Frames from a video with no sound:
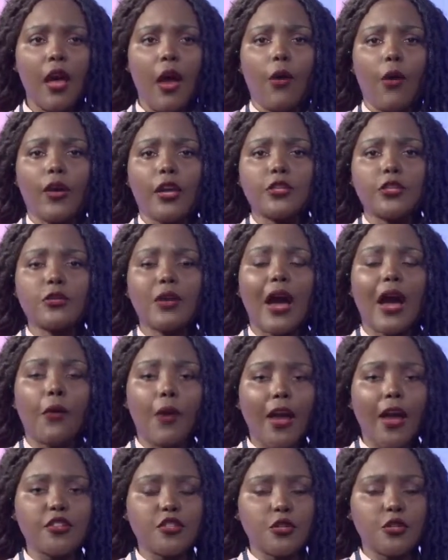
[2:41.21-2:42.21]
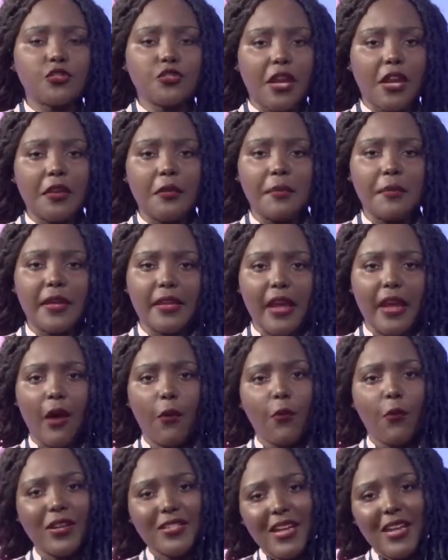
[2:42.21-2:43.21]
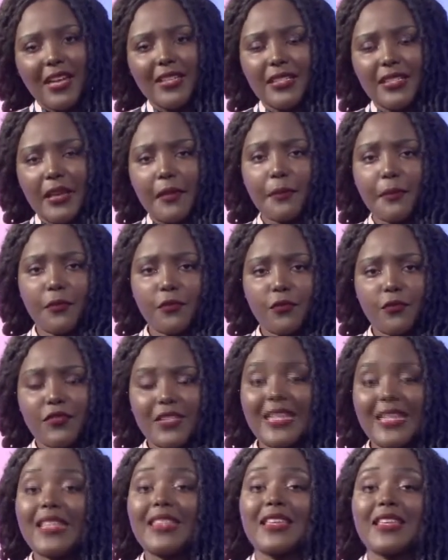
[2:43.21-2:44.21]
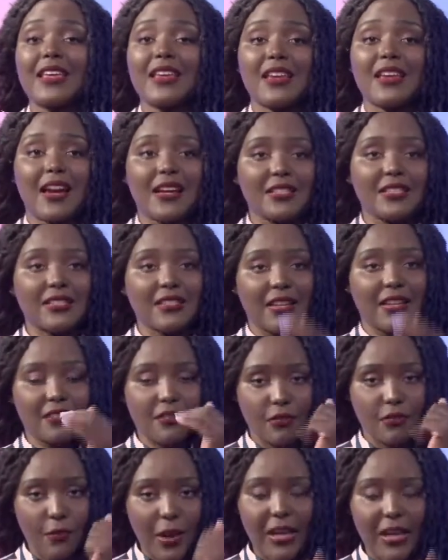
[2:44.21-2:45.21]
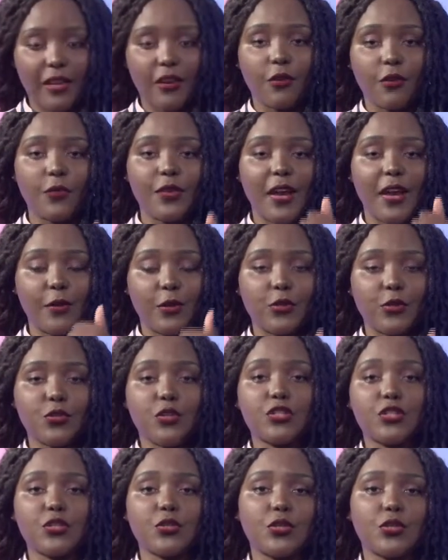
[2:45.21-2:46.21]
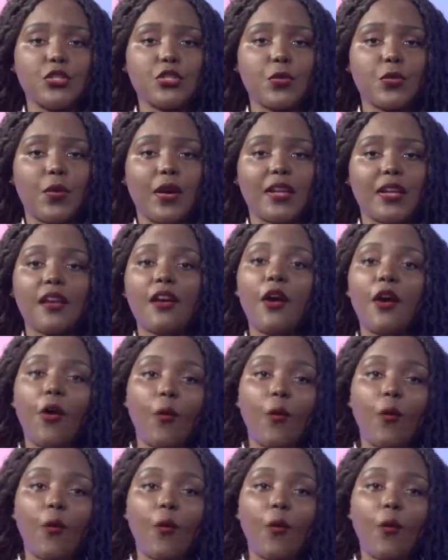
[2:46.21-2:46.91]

How has your journey been? What has improved in the years that right now we are in 2021?